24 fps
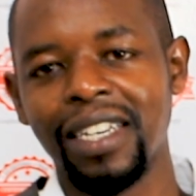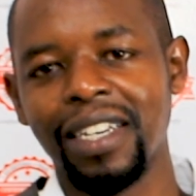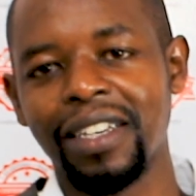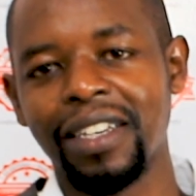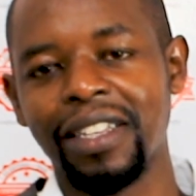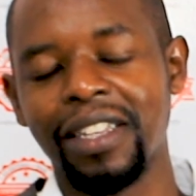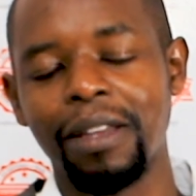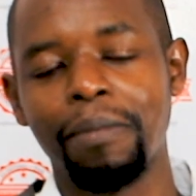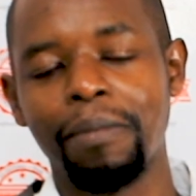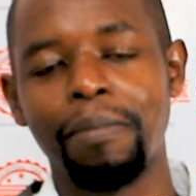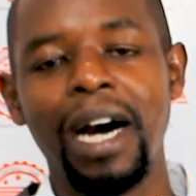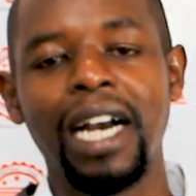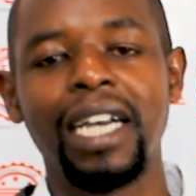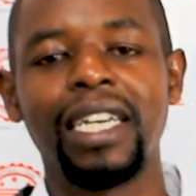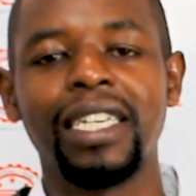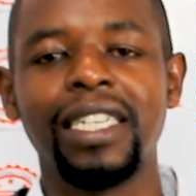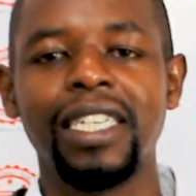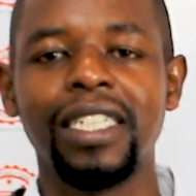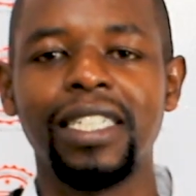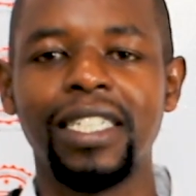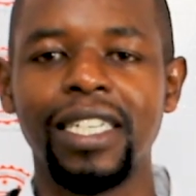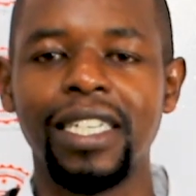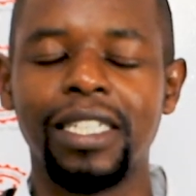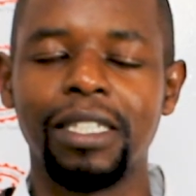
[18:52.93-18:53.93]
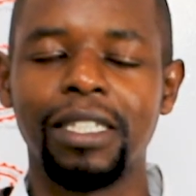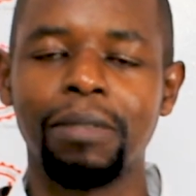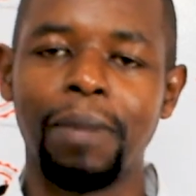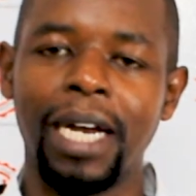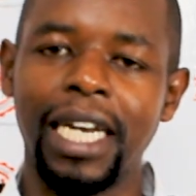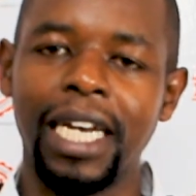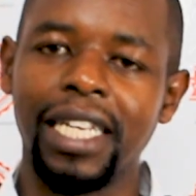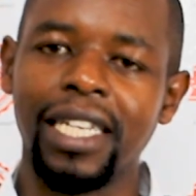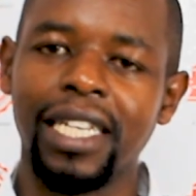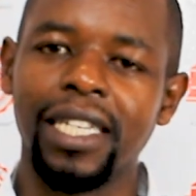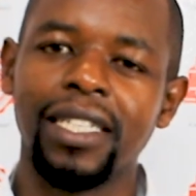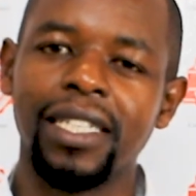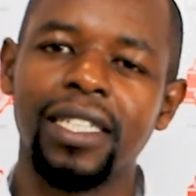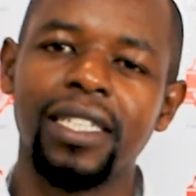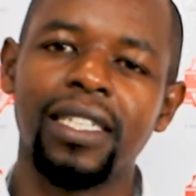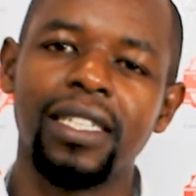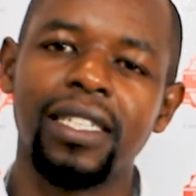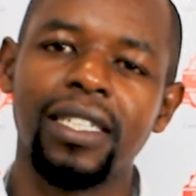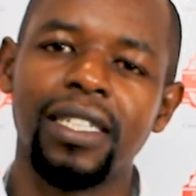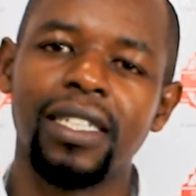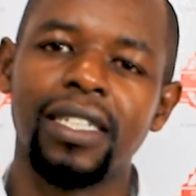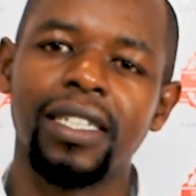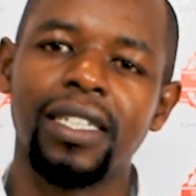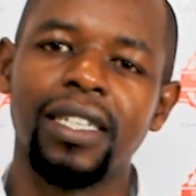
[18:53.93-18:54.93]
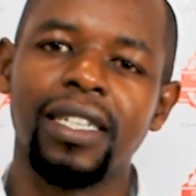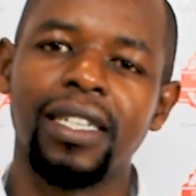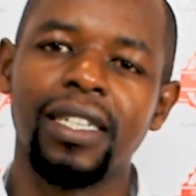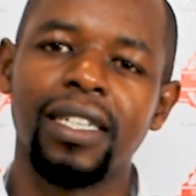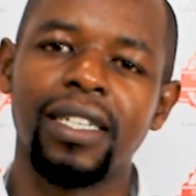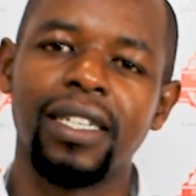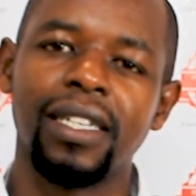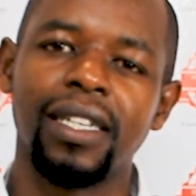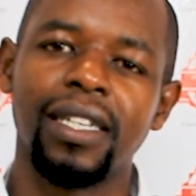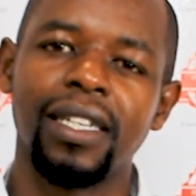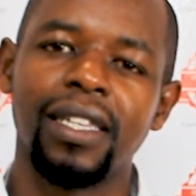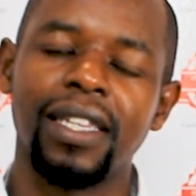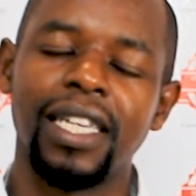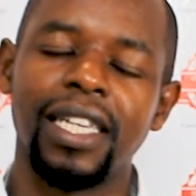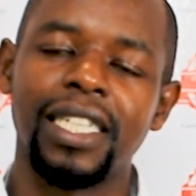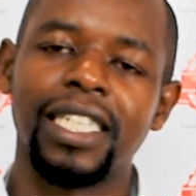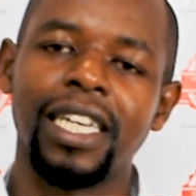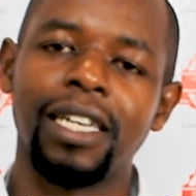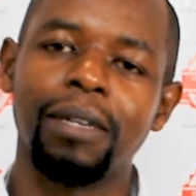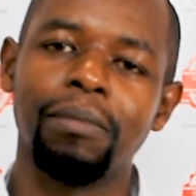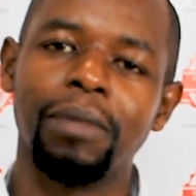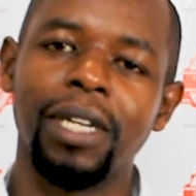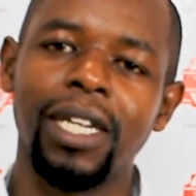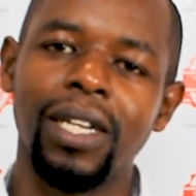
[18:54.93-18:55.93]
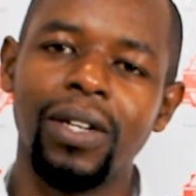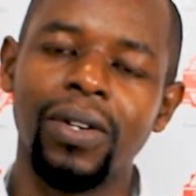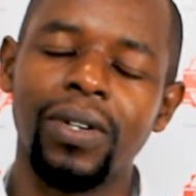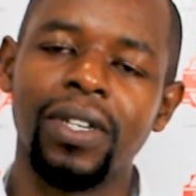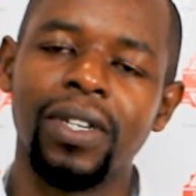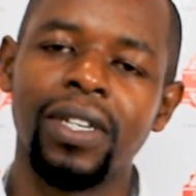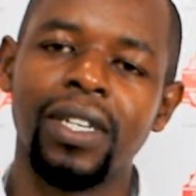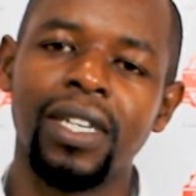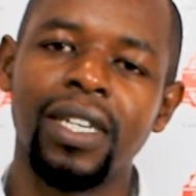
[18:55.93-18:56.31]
the bank needs its money, the 10 million.